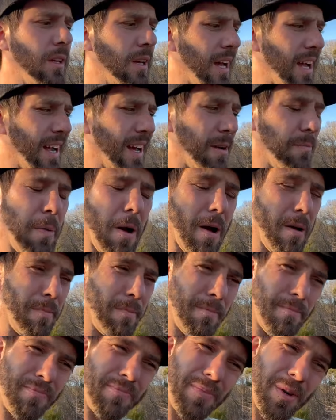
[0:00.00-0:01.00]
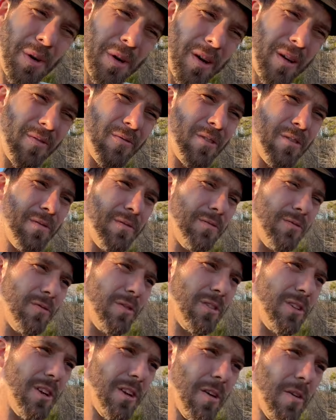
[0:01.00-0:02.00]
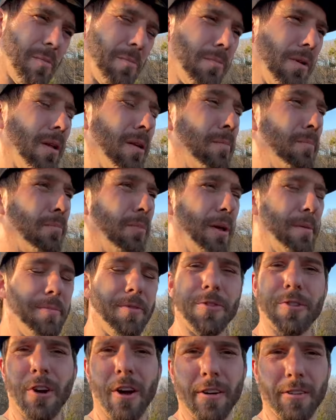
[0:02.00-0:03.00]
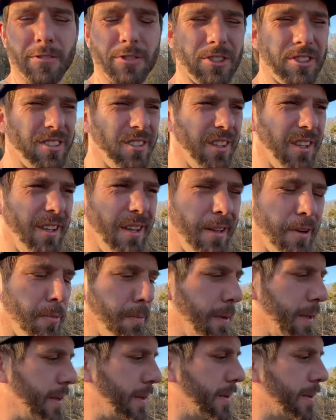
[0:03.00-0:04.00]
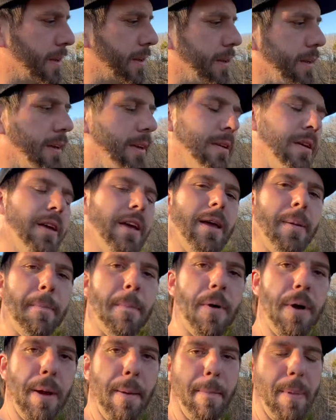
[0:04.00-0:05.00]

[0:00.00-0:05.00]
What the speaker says: I got to blip throttle just a little bit and bring it